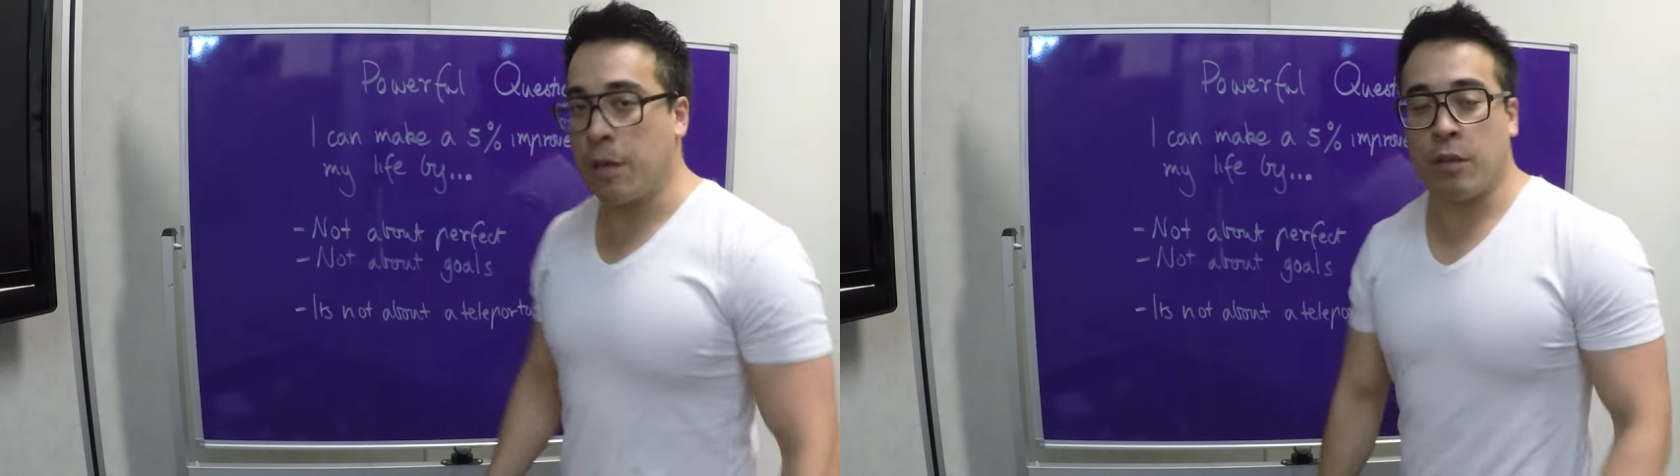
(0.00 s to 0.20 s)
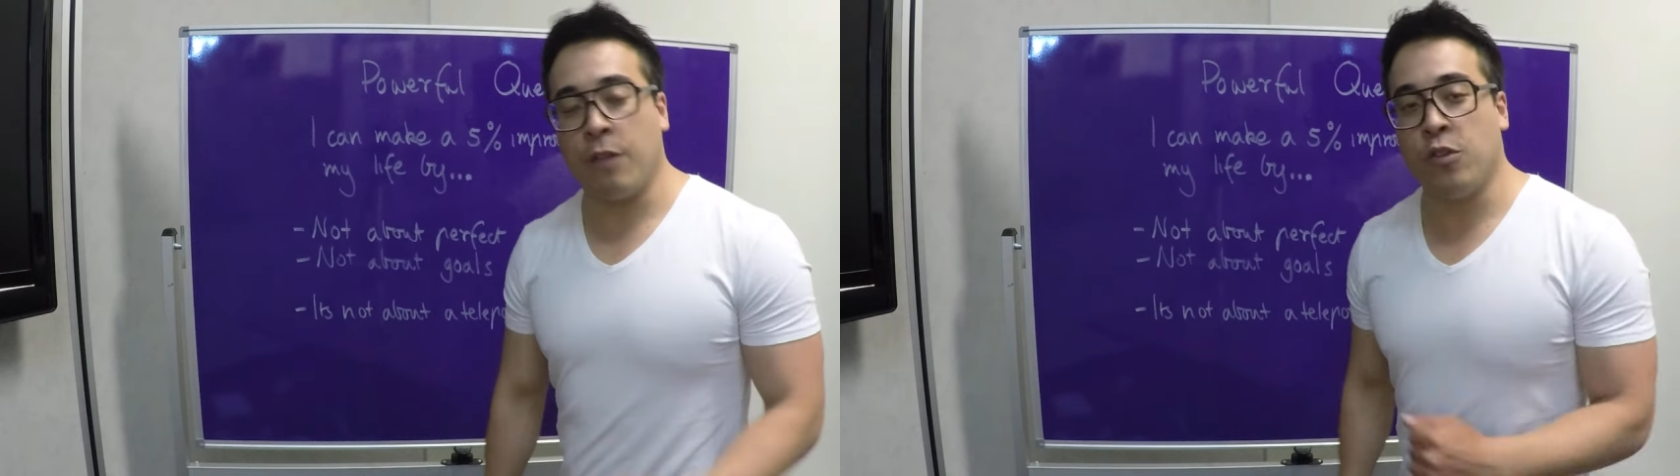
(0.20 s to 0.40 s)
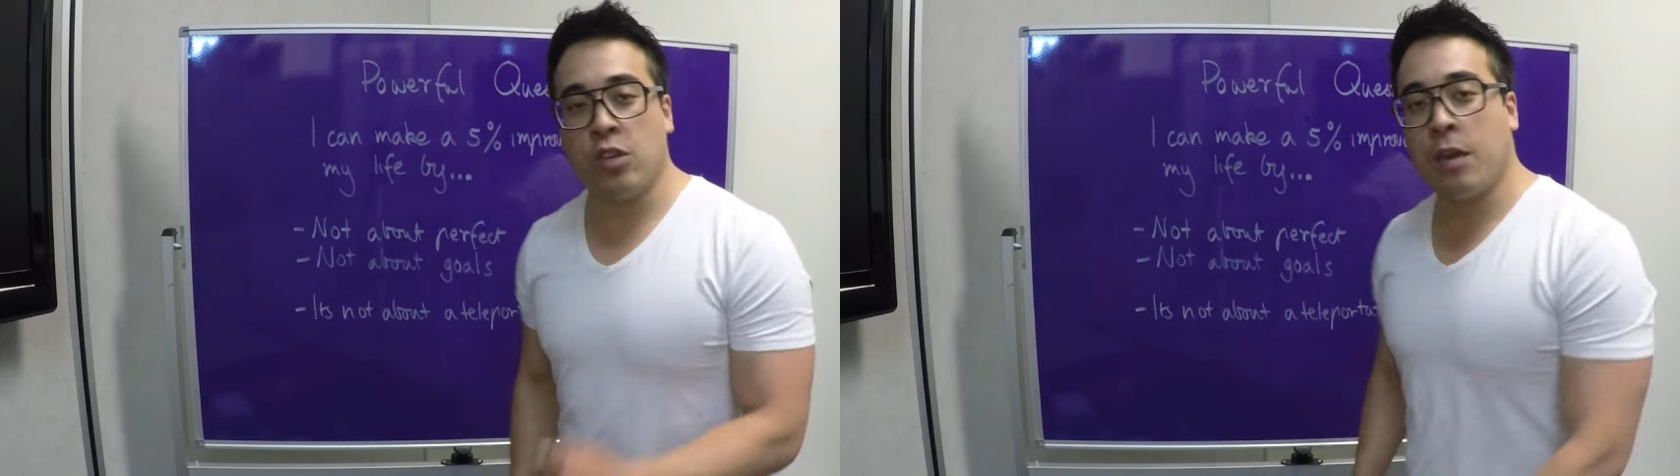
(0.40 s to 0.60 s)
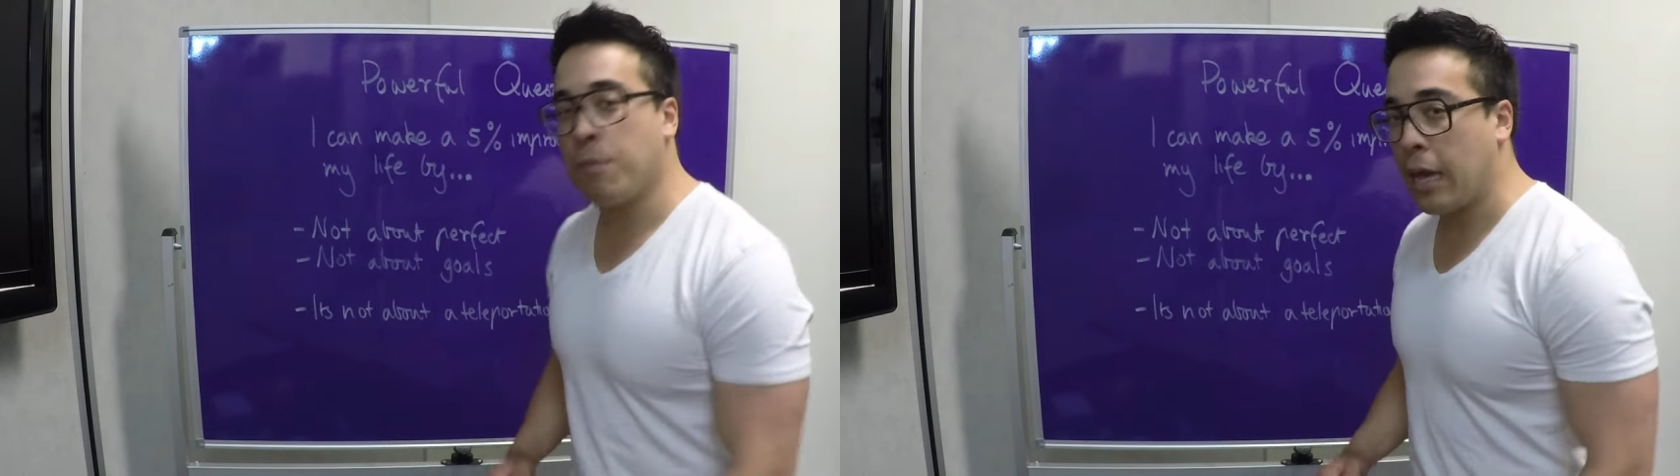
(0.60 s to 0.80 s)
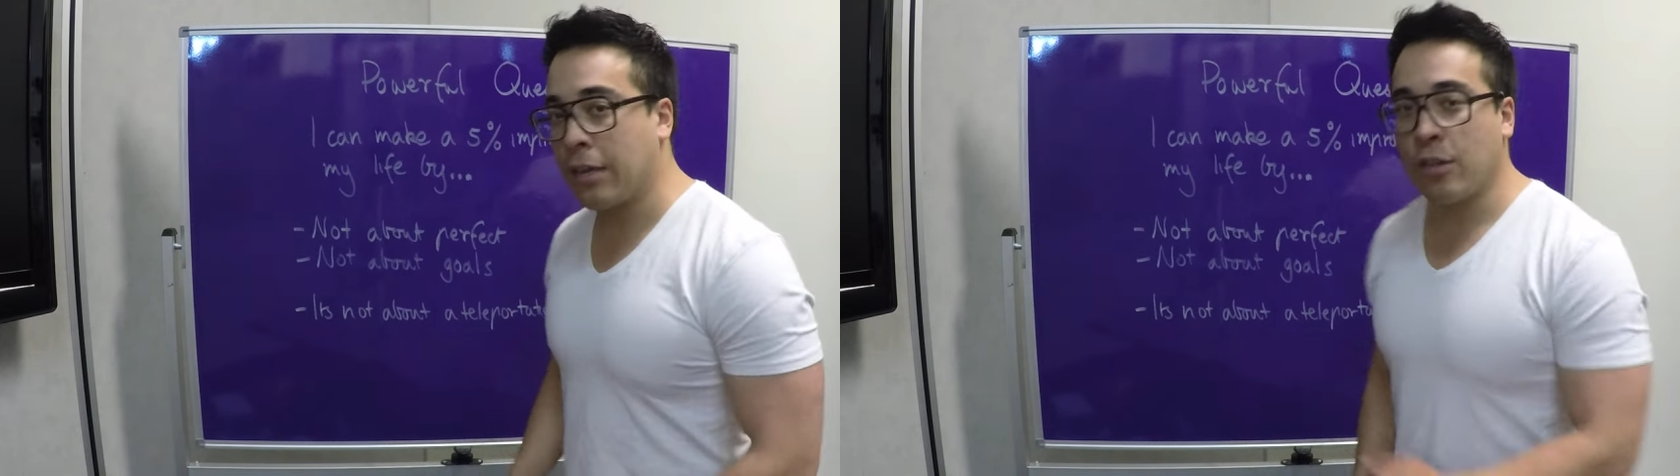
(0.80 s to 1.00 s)
And if you keep
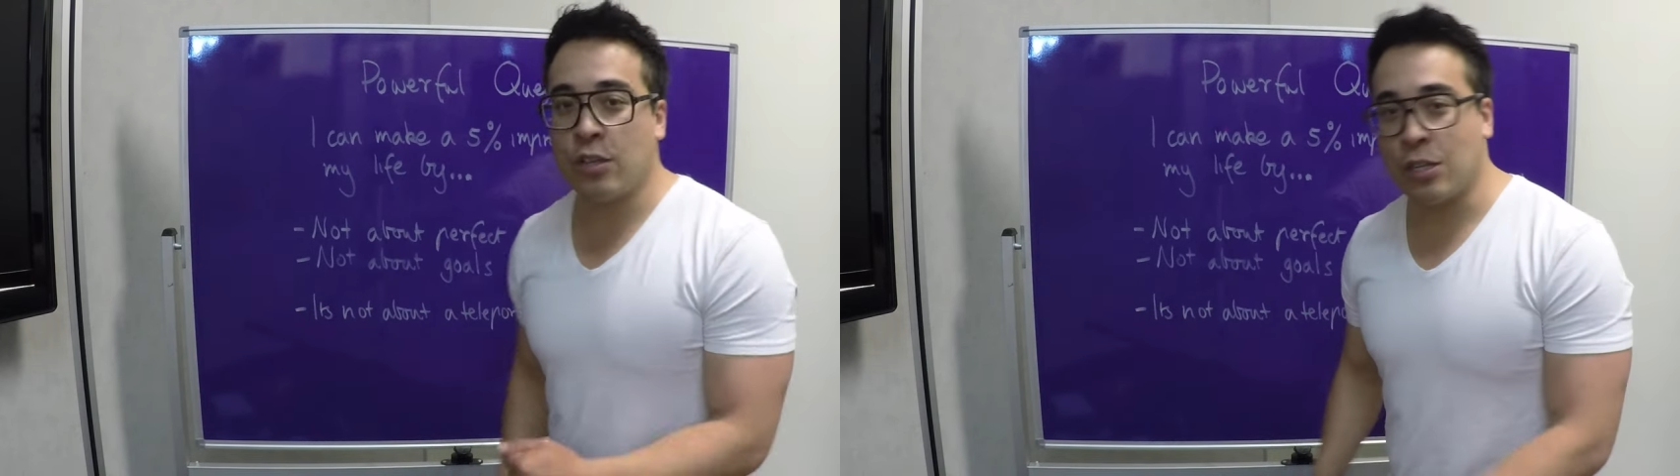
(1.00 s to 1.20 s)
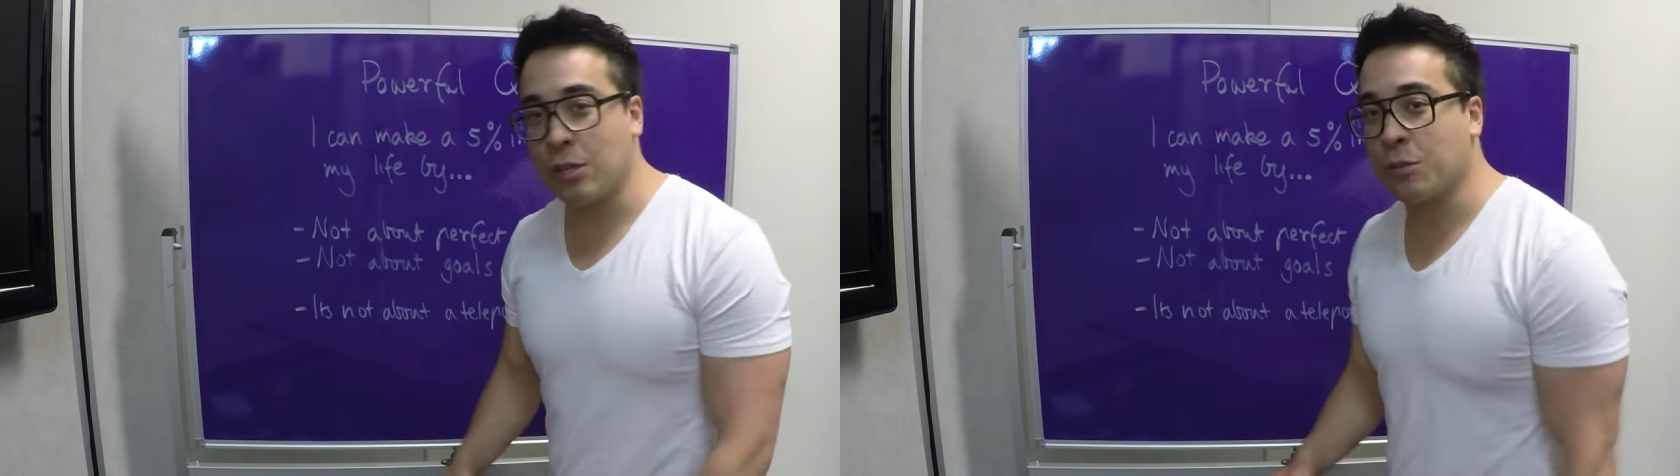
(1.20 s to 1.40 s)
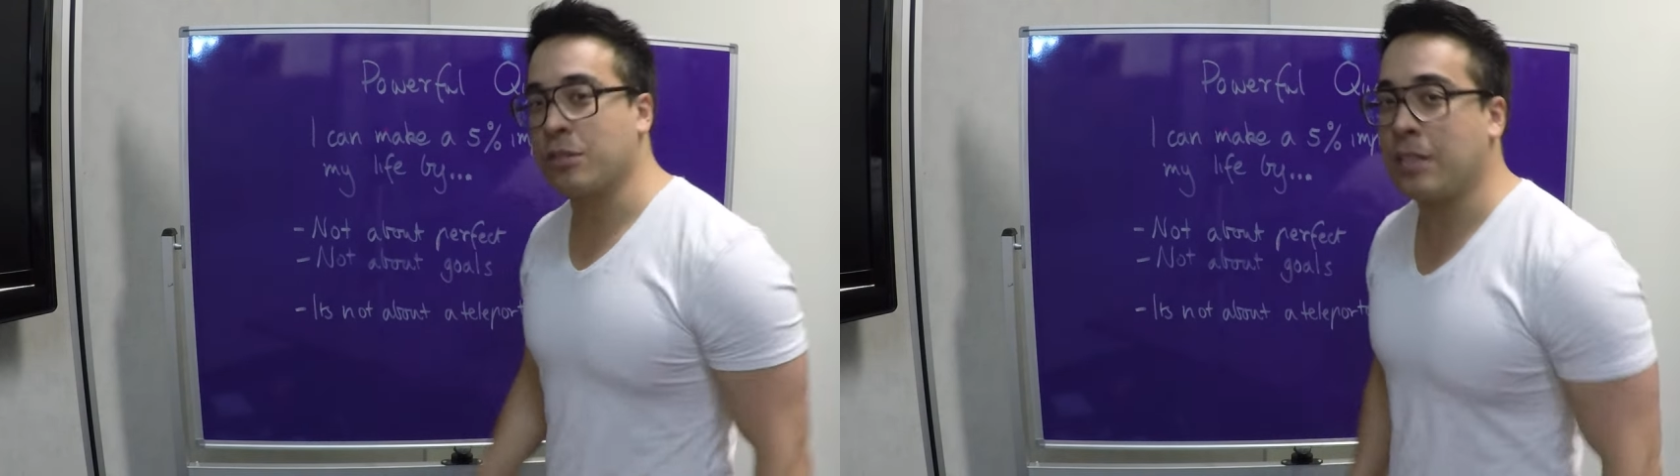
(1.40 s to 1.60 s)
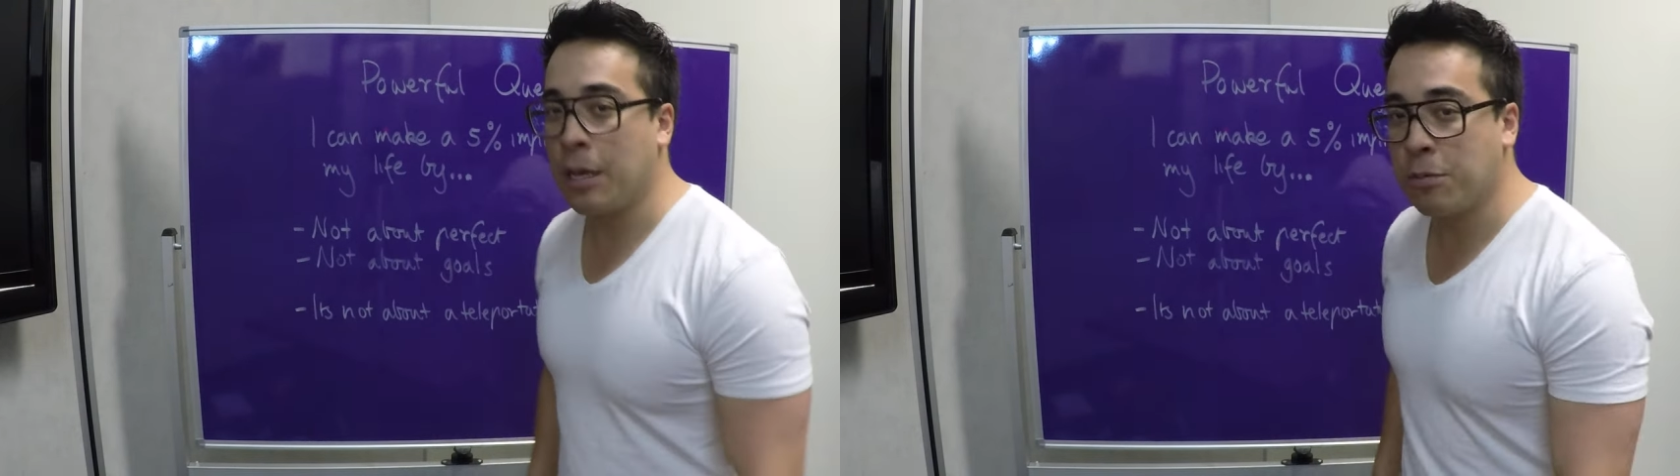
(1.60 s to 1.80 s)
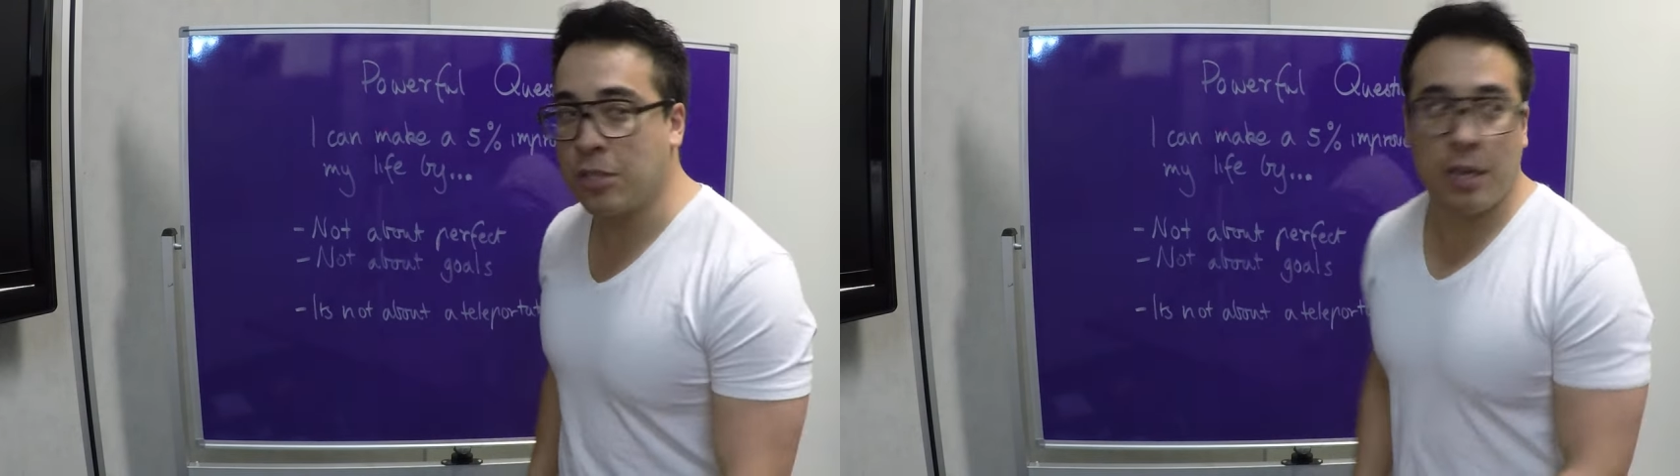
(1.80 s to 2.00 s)
making those little
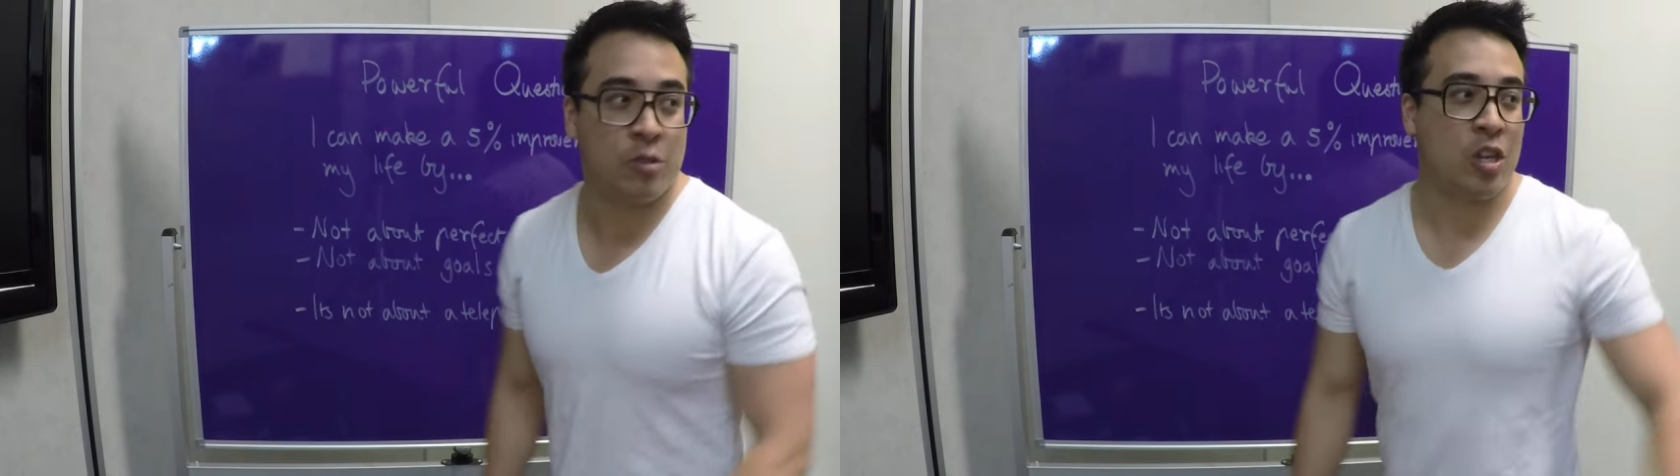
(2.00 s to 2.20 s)
steps, yeah,